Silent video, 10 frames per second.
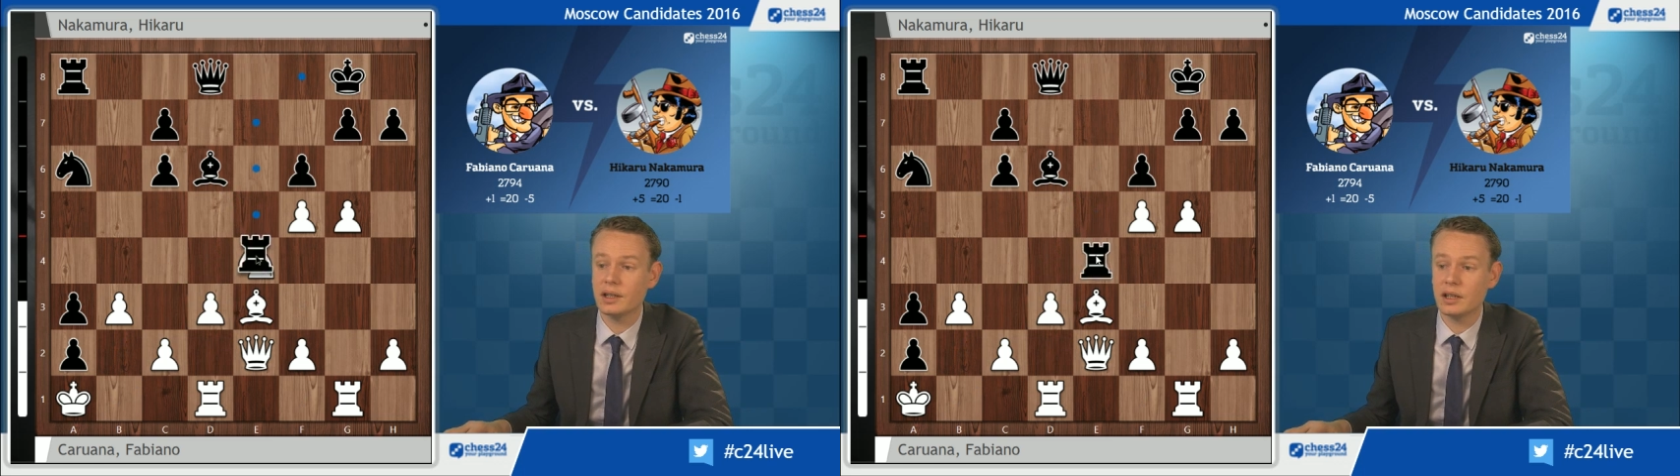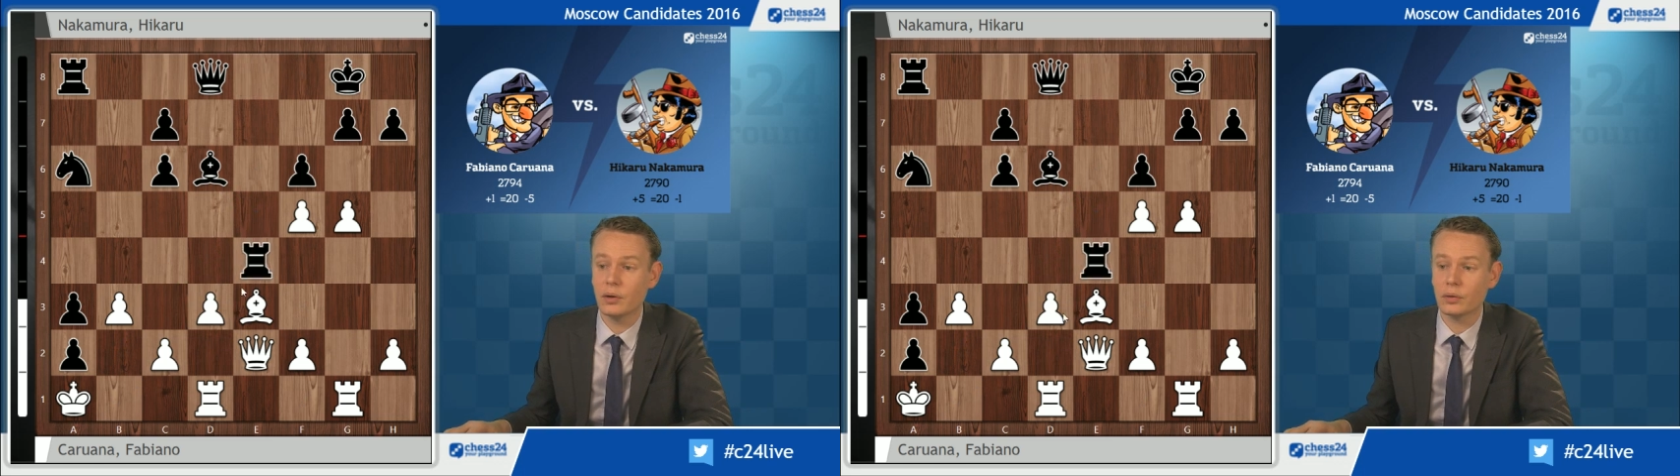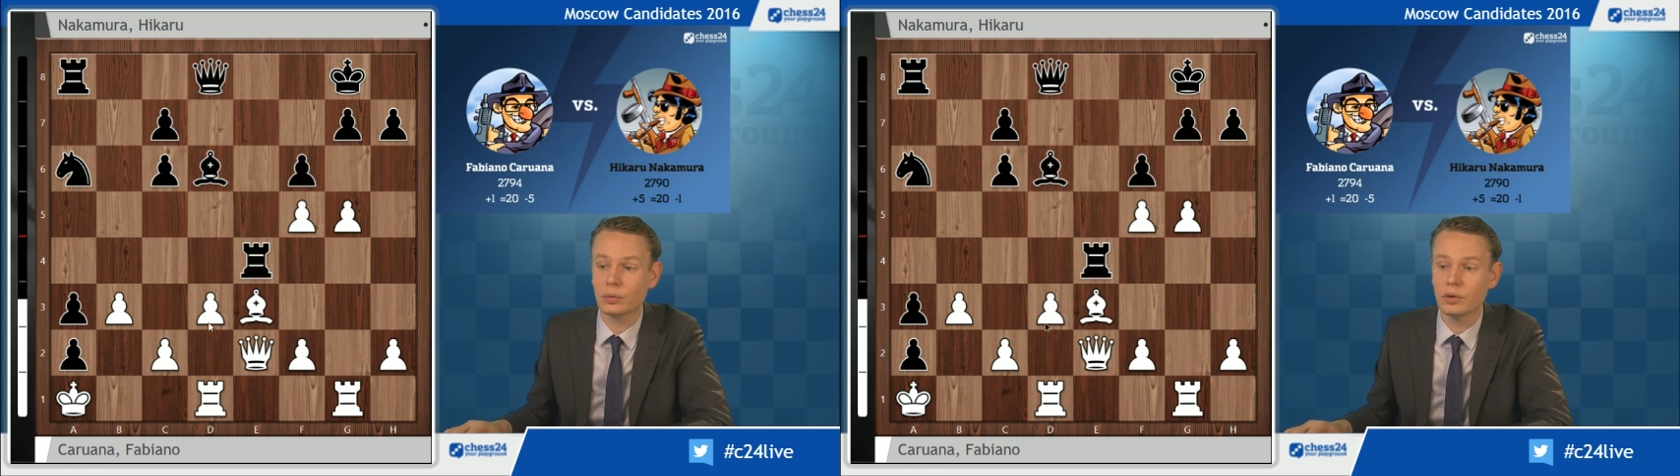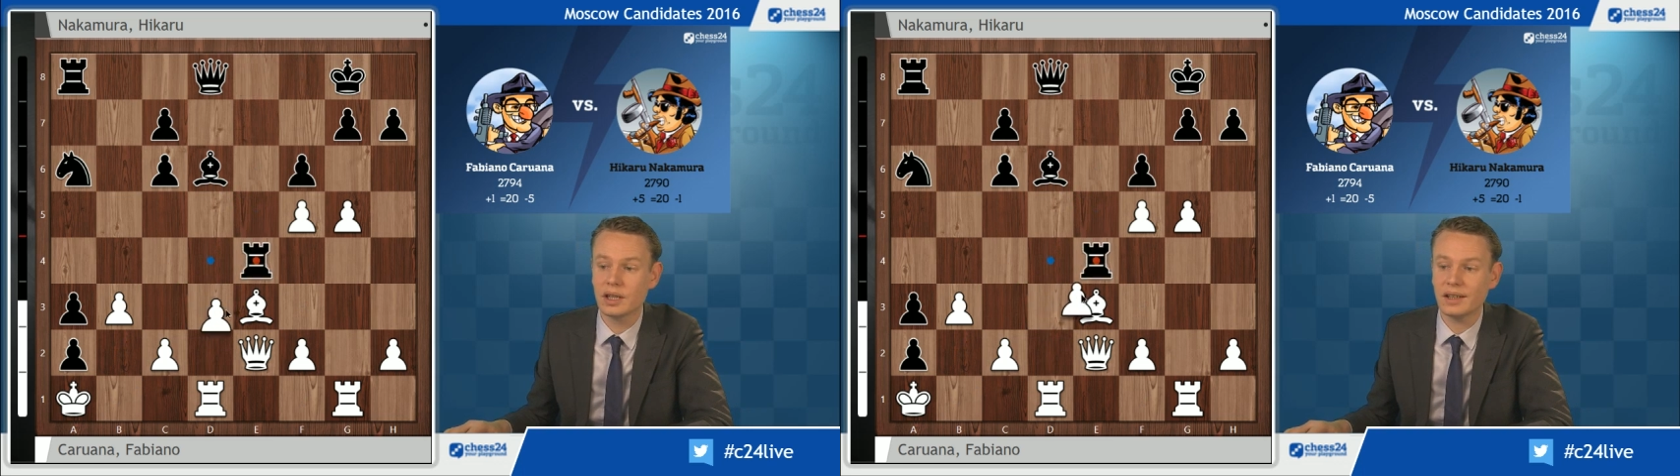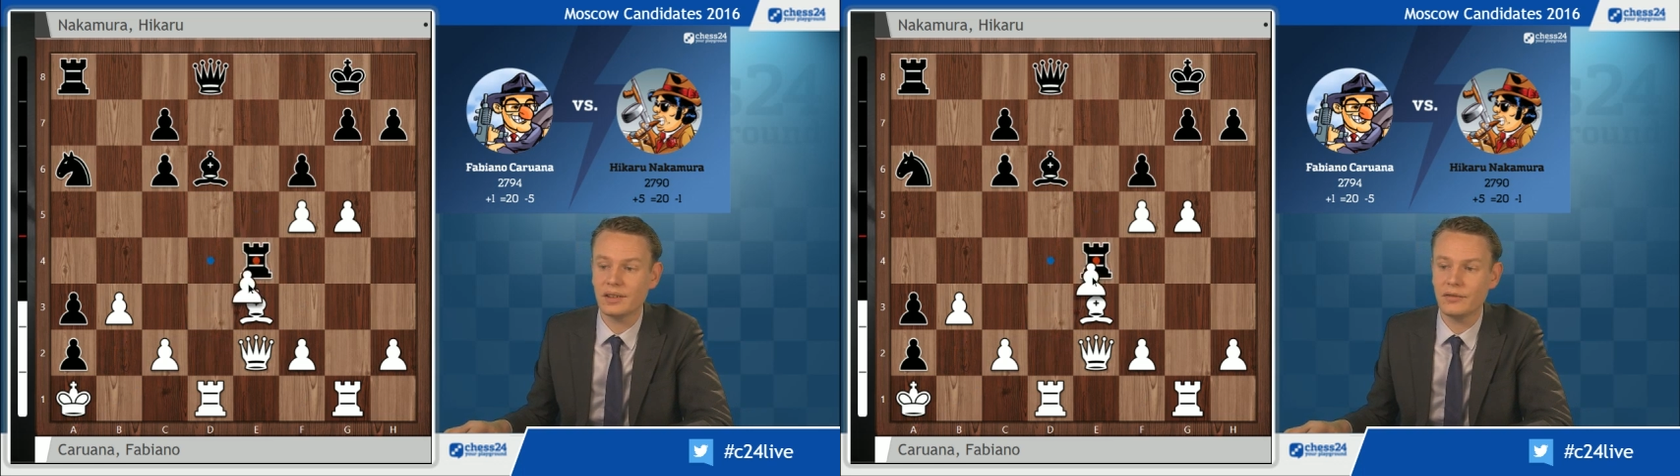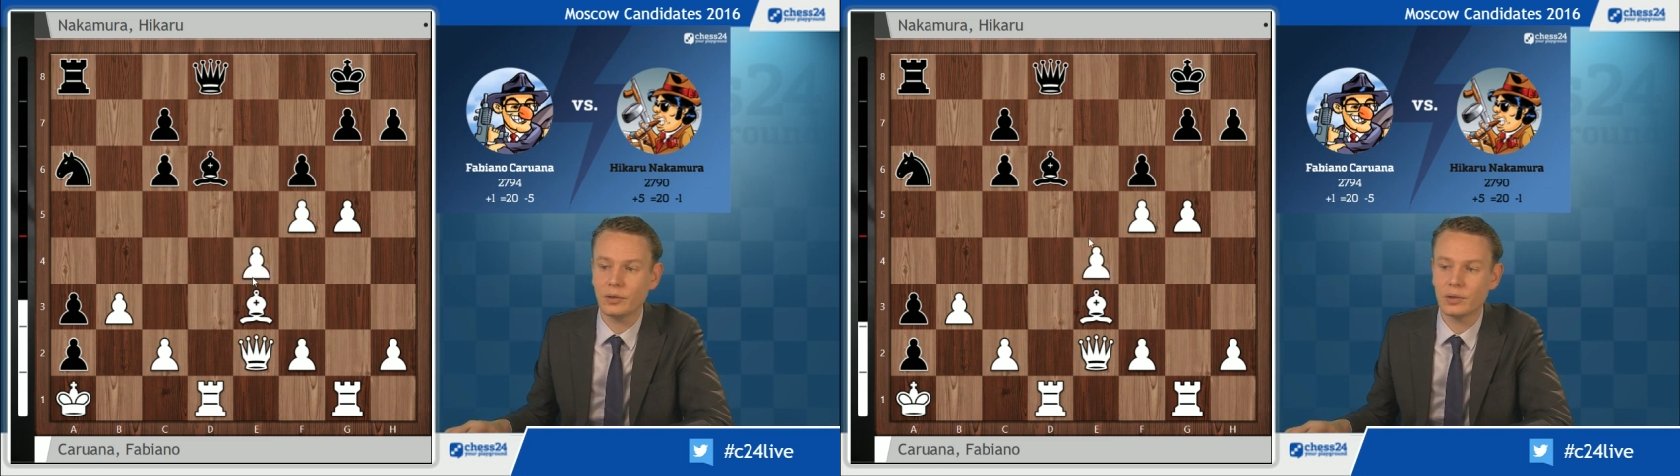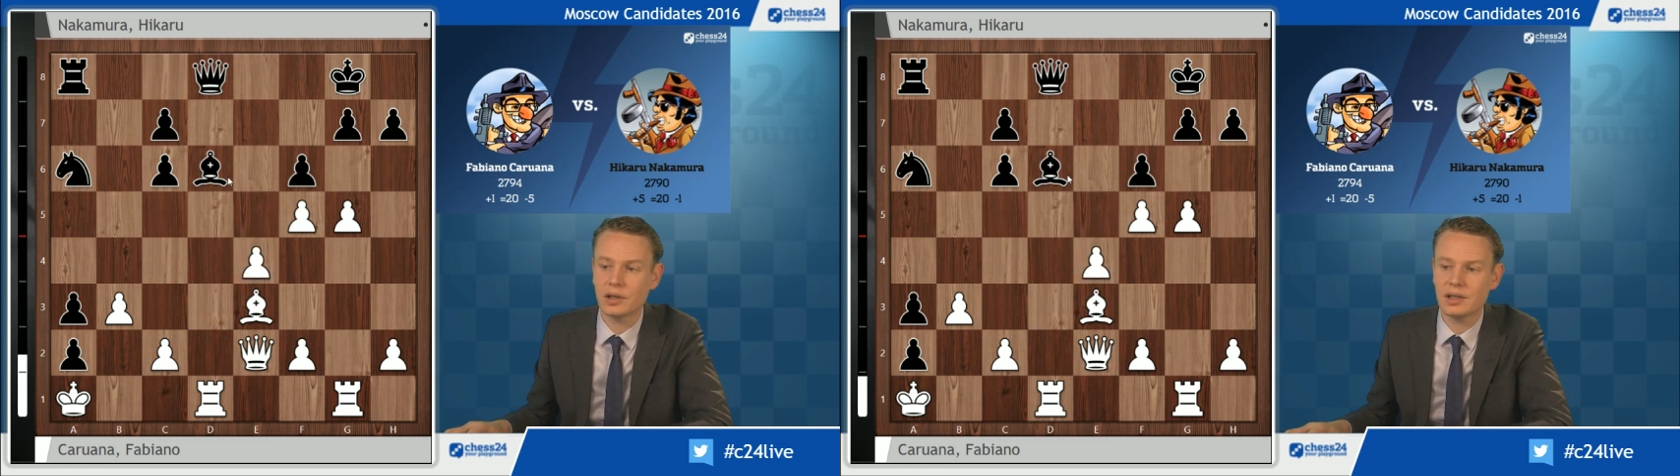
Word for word: it goes rook takes e4,